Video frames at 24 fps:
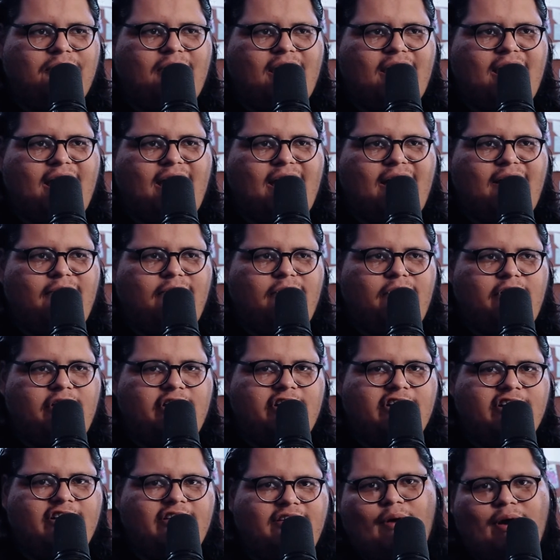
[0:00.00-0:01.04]
that I have
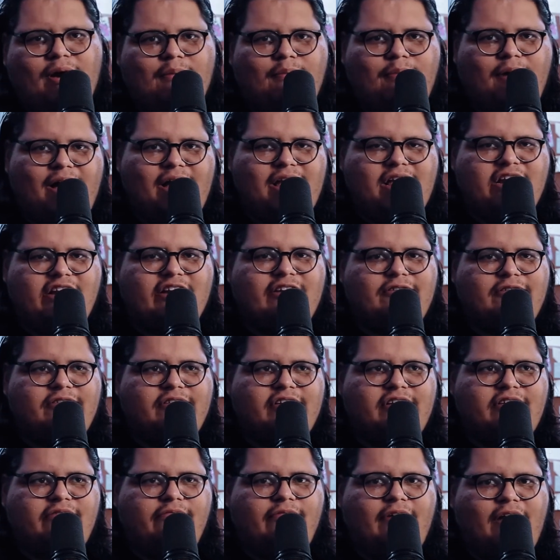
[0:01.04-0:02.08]
this weird bias
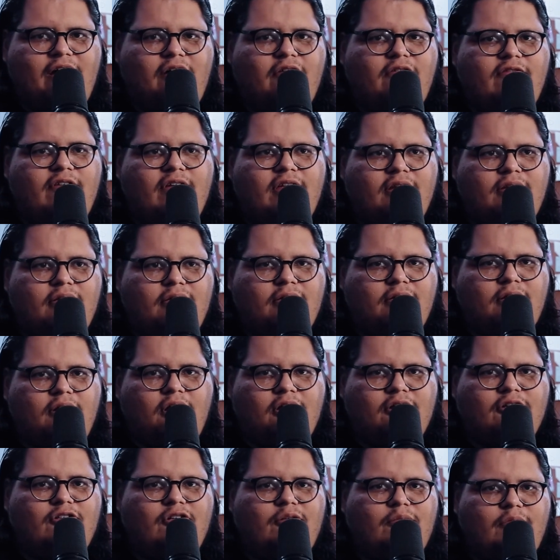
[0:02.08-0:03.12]
towards Valve and
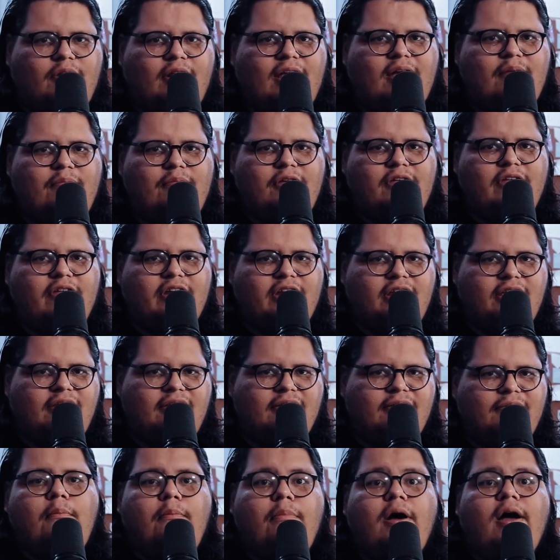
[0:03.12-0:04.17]
long-term reliability.
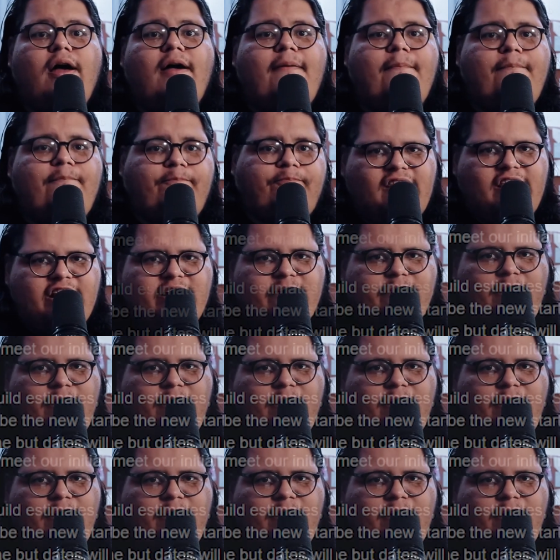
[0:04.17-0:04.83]
But this